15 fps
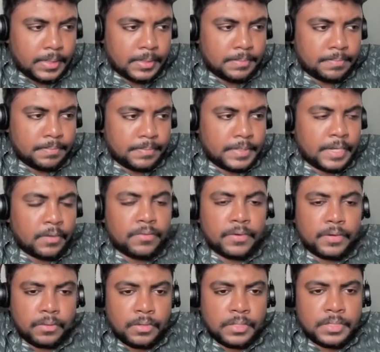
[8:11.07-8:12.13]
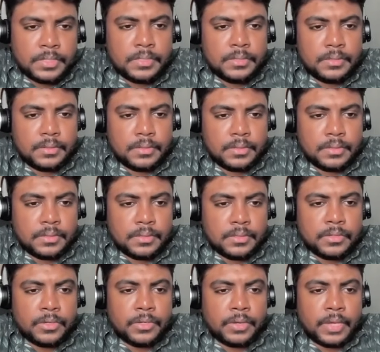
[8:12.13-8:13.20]
a set of rules,
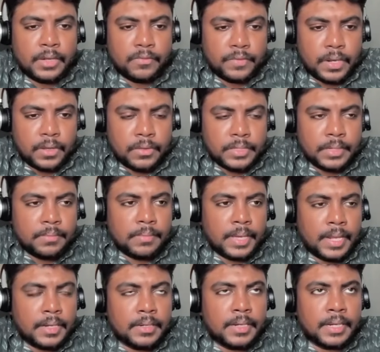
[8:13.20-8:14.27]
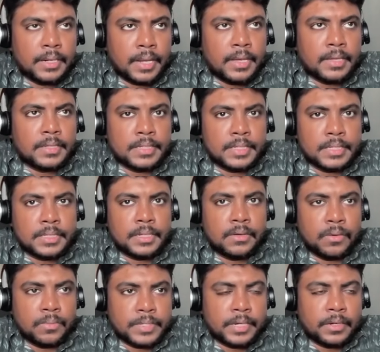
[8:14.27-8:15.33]
so you can follow them and declare a
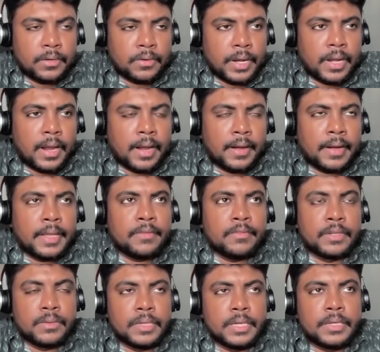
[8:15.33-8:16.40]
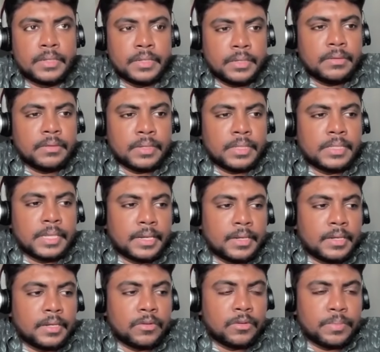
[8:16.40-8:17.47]
JSON object or an array.
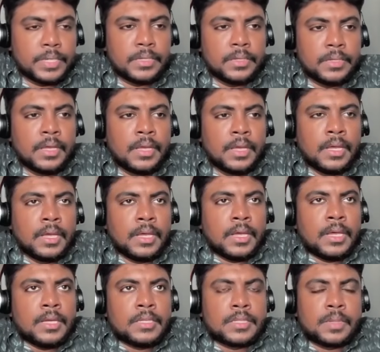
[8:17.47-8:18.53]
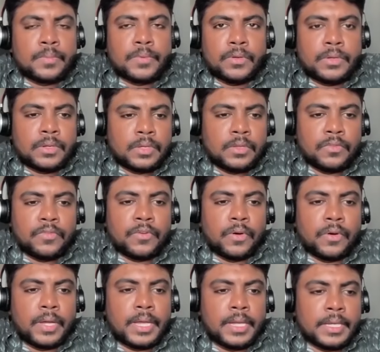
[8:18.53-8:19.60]
Then it would be support
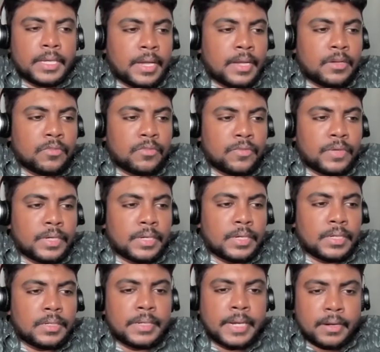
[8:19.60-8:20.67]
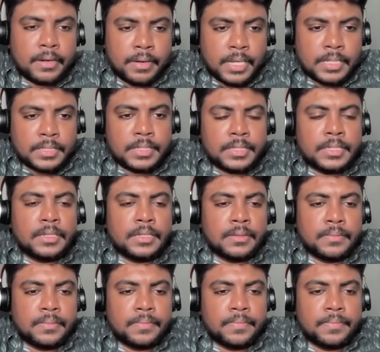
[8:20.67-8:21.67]
for any kind of data transition